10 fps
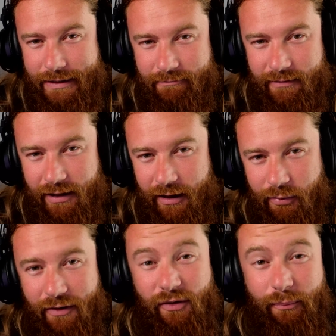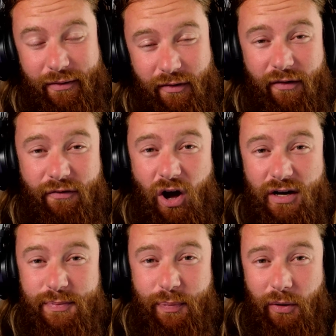a bit of an
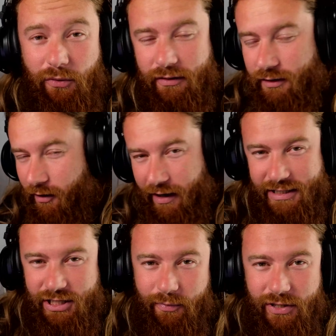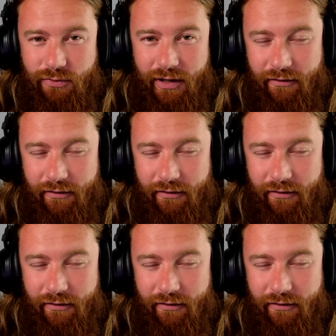advanced build. All right, let's jump into it.